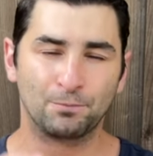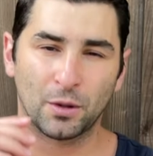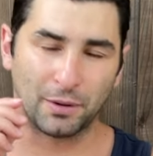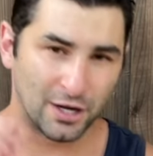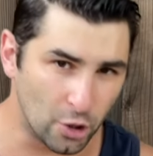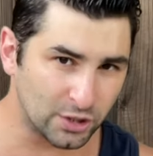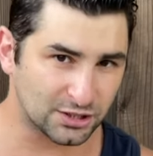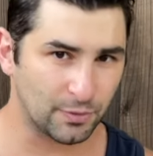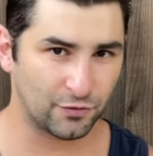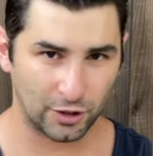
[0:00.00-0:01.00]
But I noticed
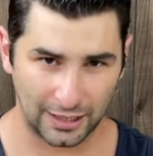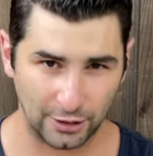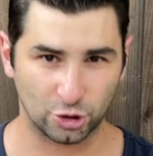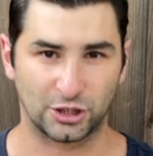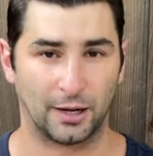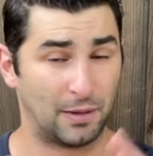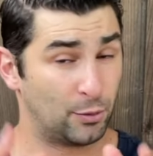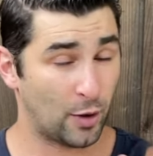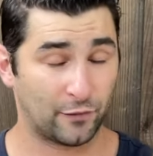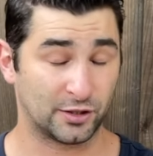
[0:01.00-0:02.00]
something very interesting,
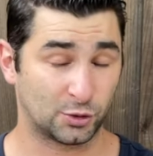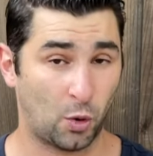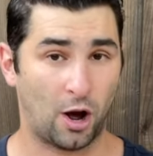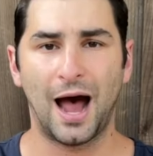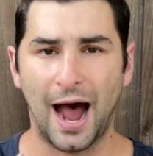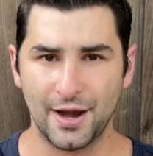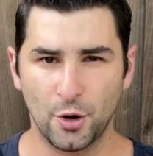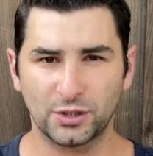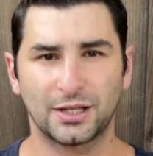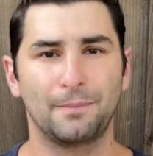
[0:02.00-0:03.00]
maybe you have as well. I
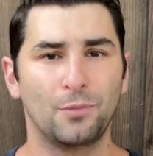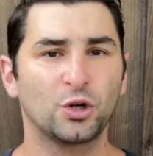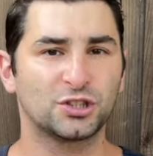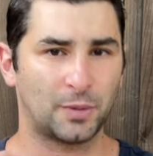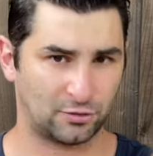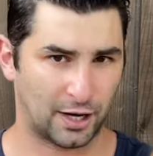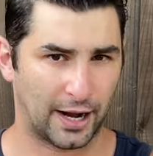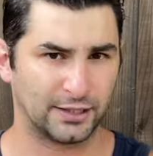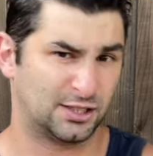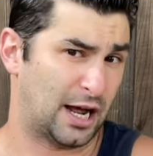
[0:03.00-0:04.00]
noticed that most of my
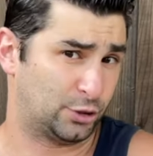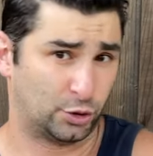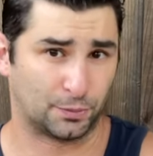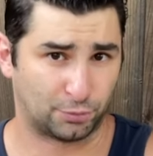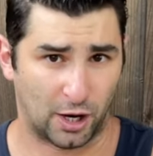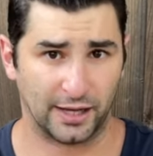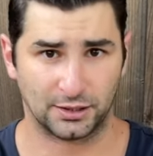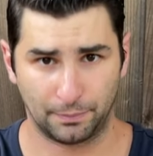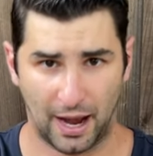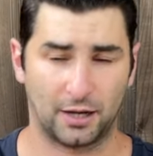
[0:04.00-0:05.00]
rides, not too
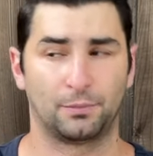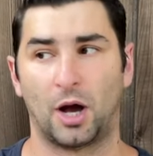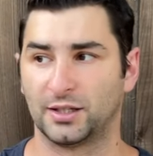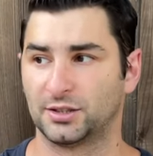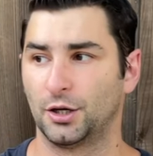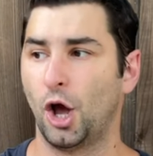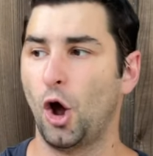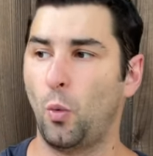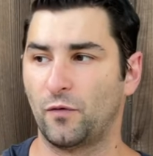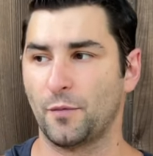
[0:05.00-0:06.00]
surprising back in Boston,
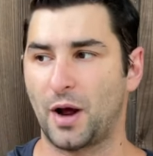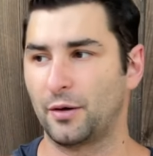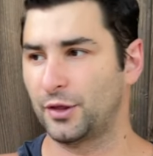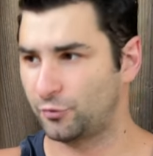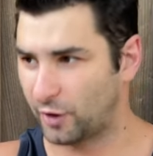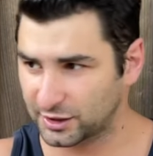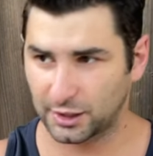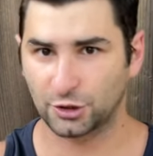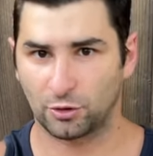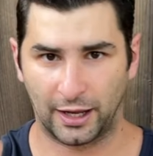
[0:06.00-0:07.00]
went from kind of the
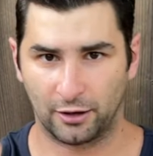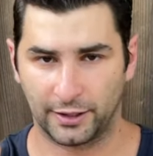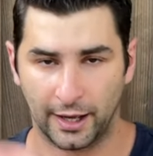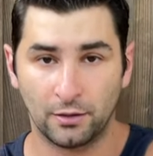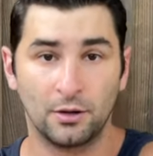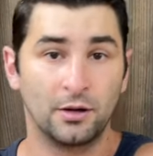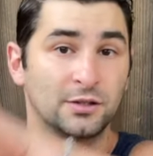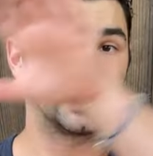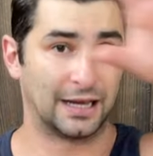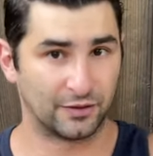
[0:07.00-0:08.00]
residential area
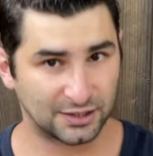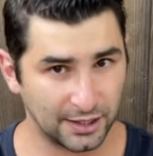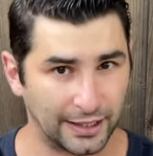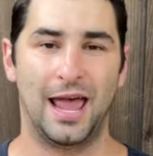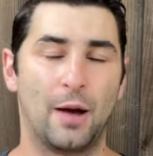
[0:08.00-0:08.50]
to in the city.